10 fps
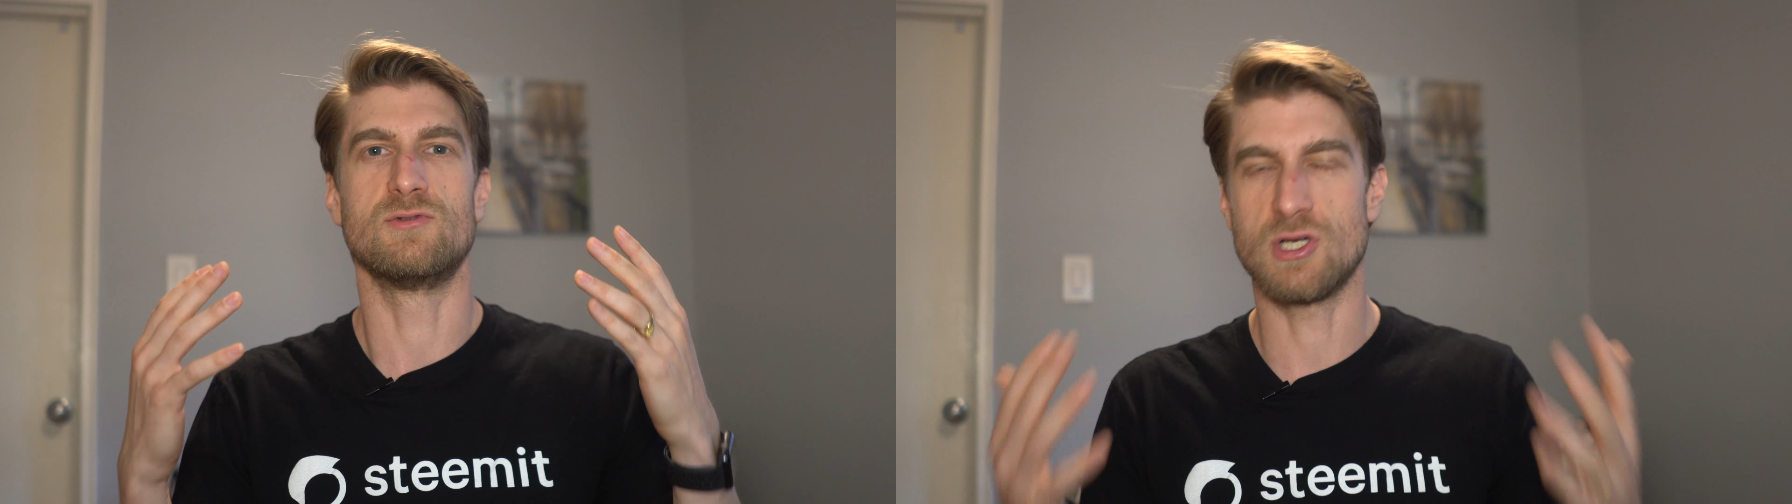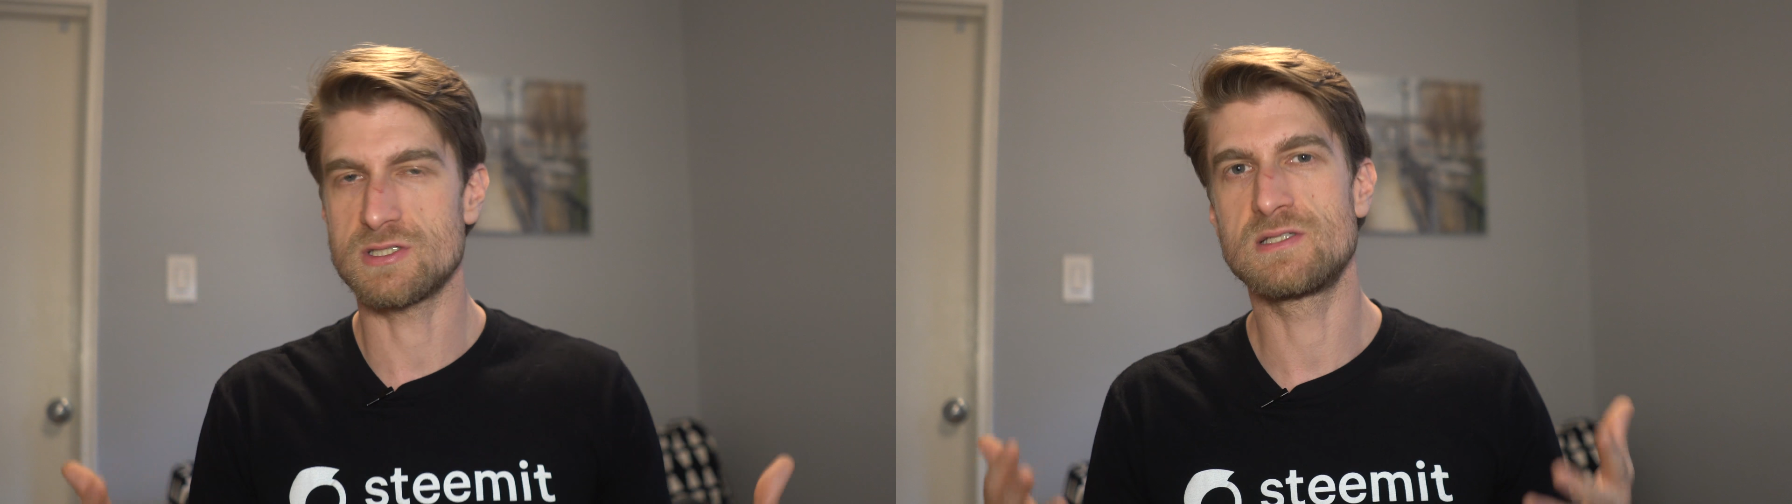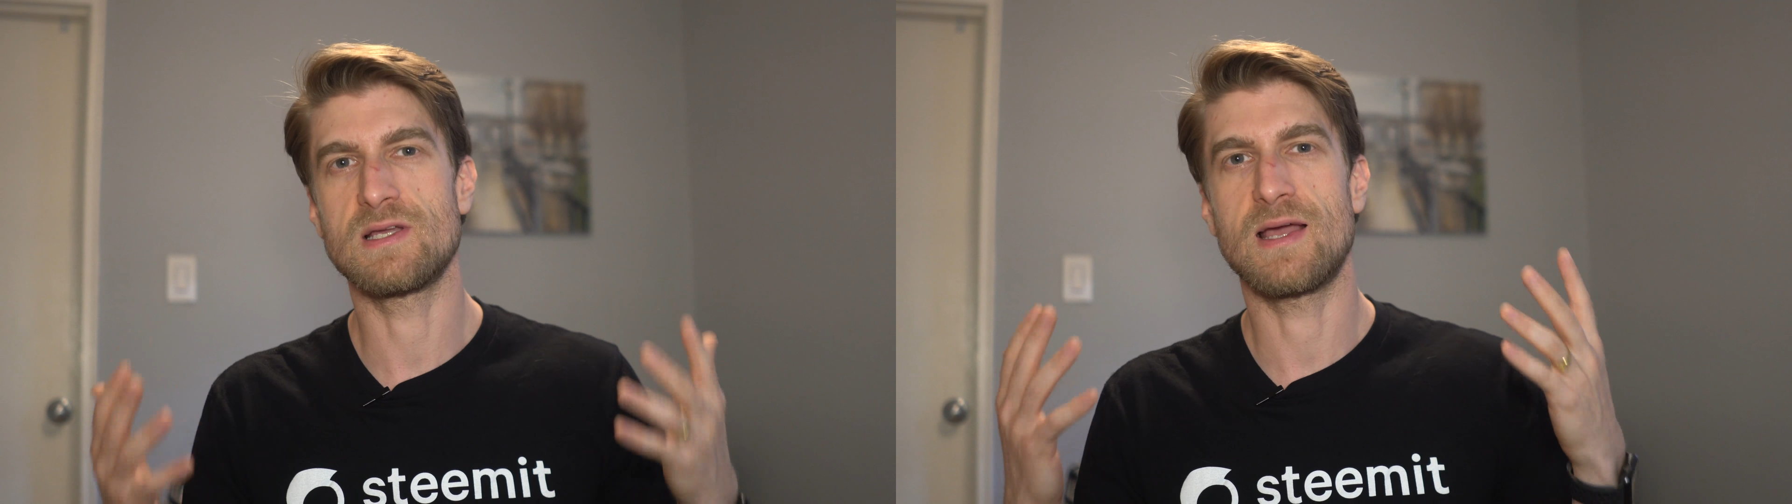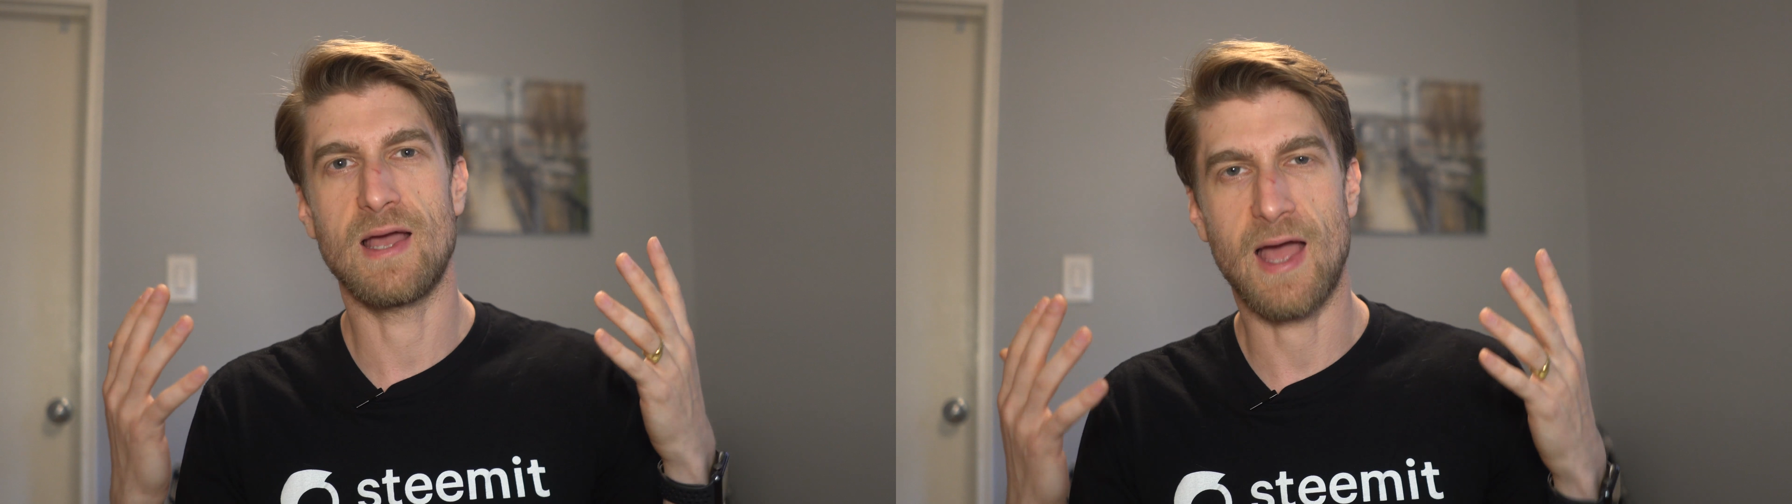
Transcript: just